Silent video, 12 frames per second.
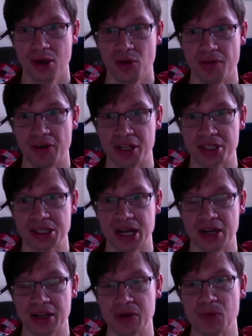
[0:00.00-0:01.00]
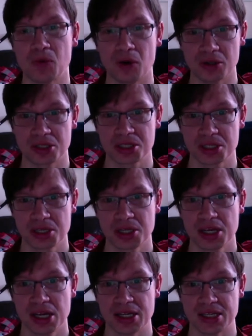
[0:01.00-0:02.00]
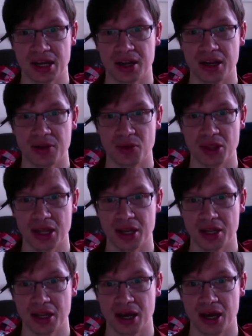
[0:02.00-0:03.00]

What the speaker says: with understanding what is done within